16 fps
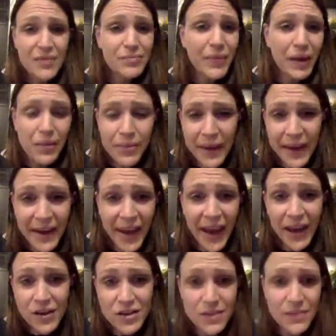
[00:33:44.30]
maybe a bit of
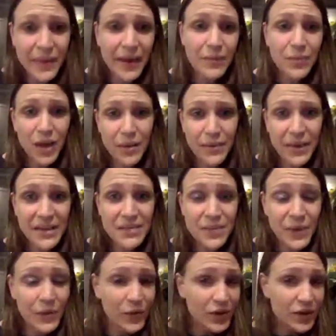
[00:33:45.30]
kale or something, plant-based
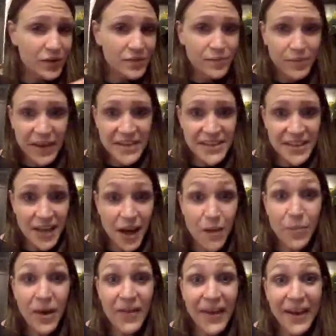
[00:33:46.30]
milk, blitz it
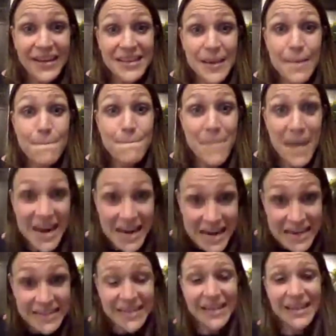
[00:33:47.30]
up. That is
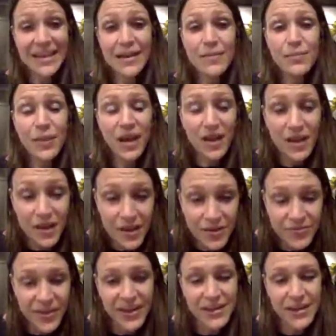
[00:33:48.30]
amazing,
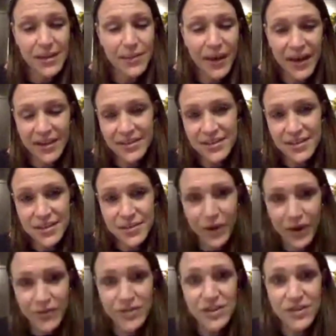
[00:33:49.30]
perfectly balanced
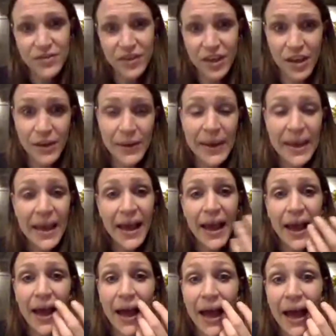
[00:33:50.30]
breakfast for you,
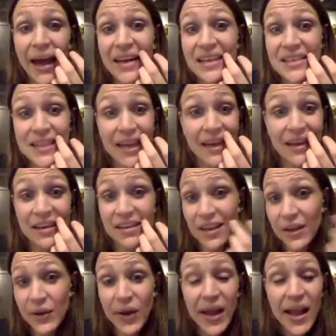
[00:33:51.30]
and it's taken
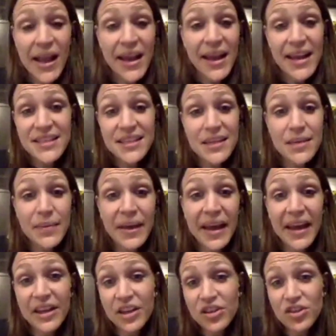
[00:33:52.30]
you less than a minute,
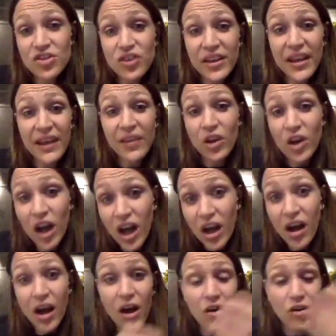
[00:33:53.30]
and you can drink it in the
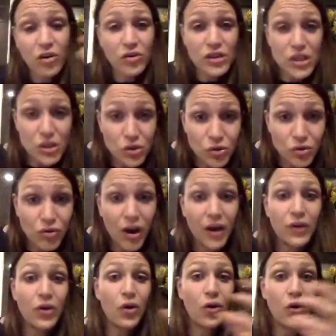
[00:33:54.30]
car or on the school
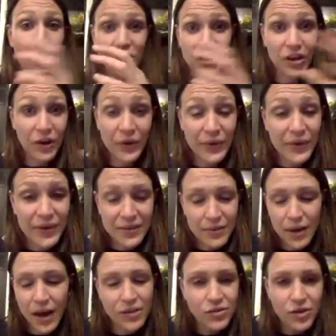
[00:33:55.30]
run, or
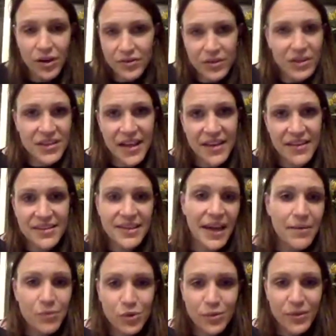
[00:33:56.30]
I'd rather you sat at the
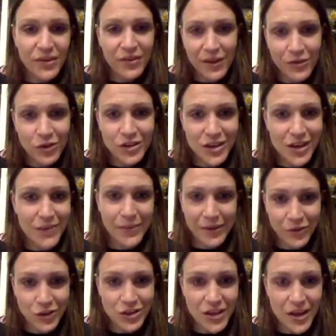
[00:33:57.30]
table, but if you haven't got time, you
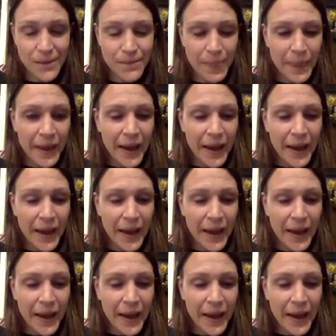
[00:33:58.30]
haven't got time.